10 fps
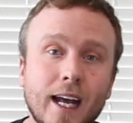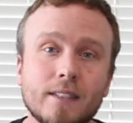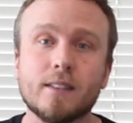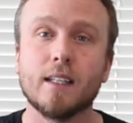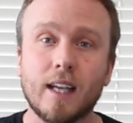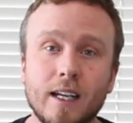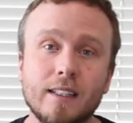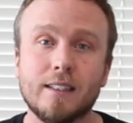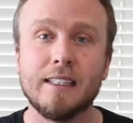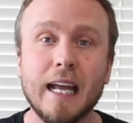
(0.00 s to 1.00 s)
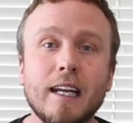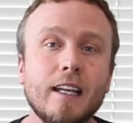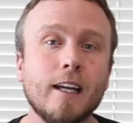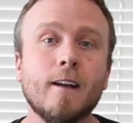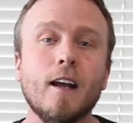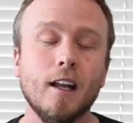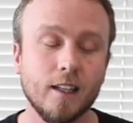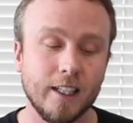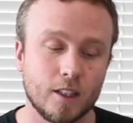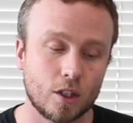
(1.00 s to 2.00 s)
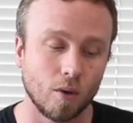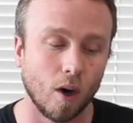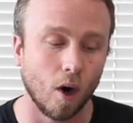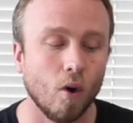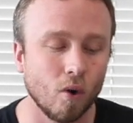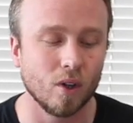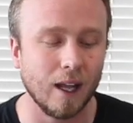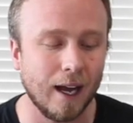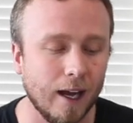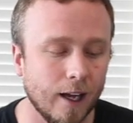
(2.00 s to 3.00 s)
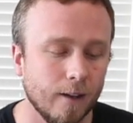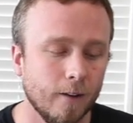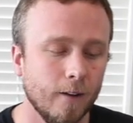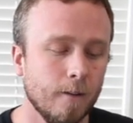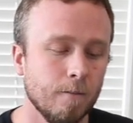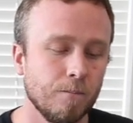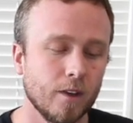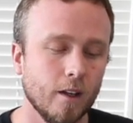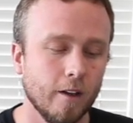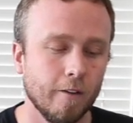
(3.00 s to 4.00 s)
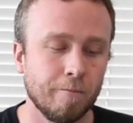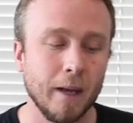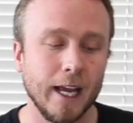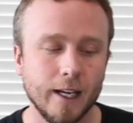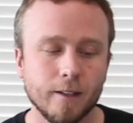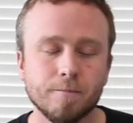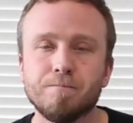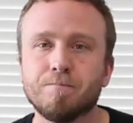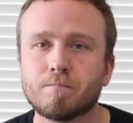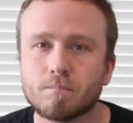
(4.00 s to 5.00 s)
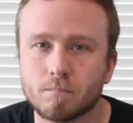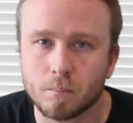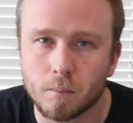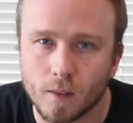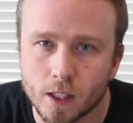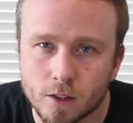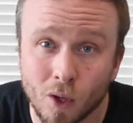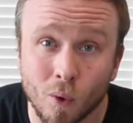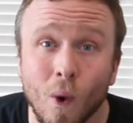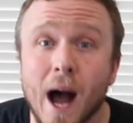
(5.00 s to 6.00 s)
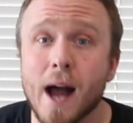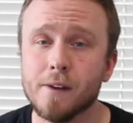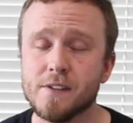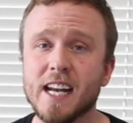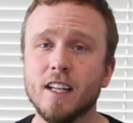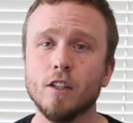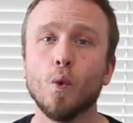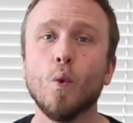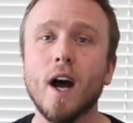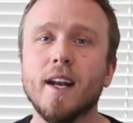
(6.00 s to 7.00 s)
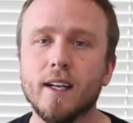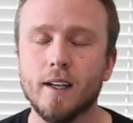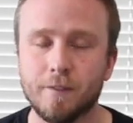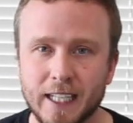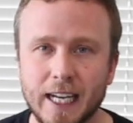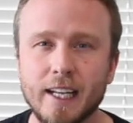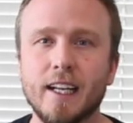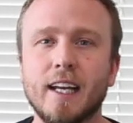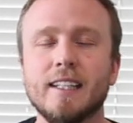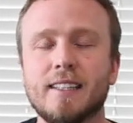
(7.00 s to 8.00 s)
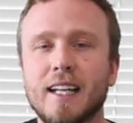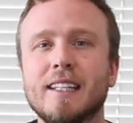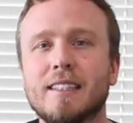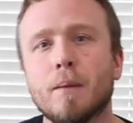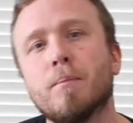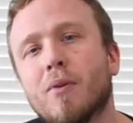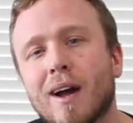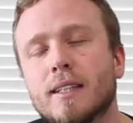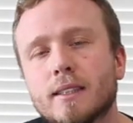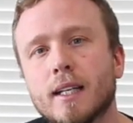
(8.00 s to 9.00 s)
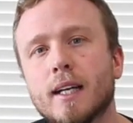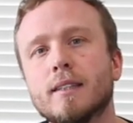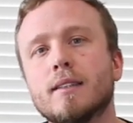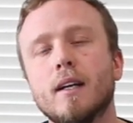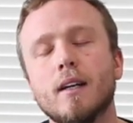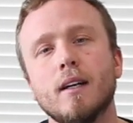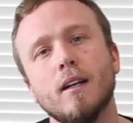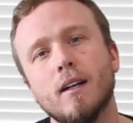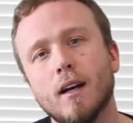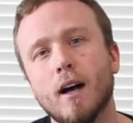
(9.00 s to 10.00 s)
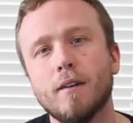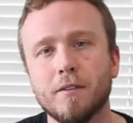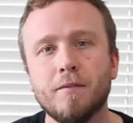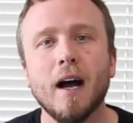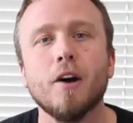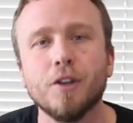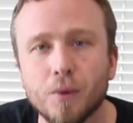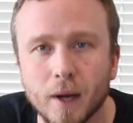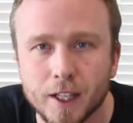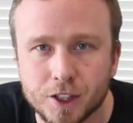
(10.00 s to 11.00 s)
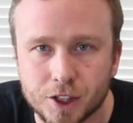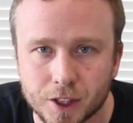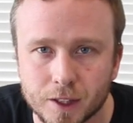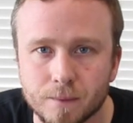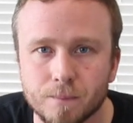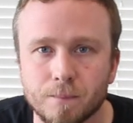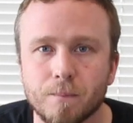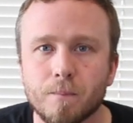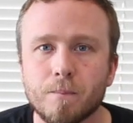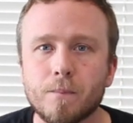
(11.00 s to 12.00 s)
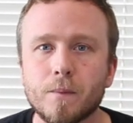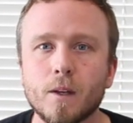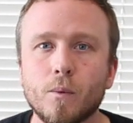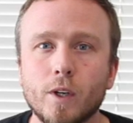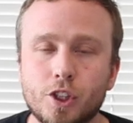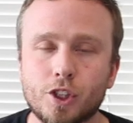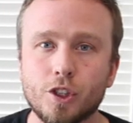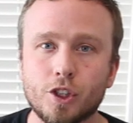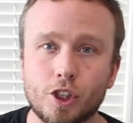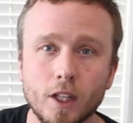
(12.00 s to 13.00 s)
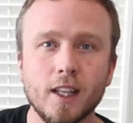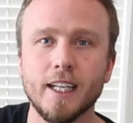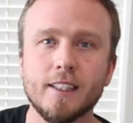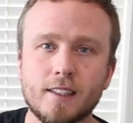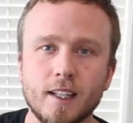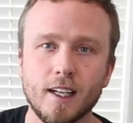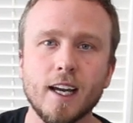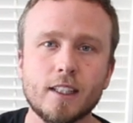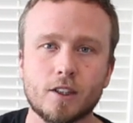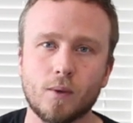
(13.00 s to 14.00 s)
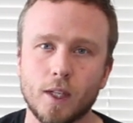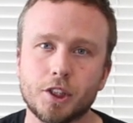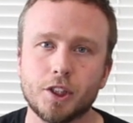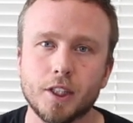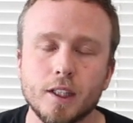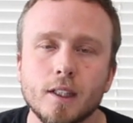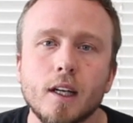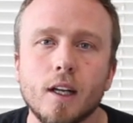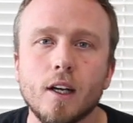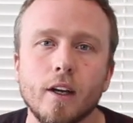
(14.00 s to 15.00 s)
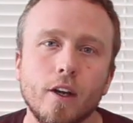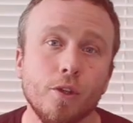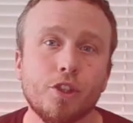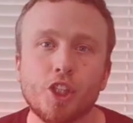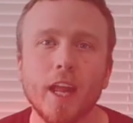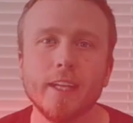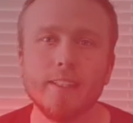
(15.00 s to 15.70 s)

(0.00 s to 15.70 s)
when that's the case, dating leads to a whole lot of pain. So the why of dating, the what of dating, is it is a process of evaluation, which should lead to the next question. Who should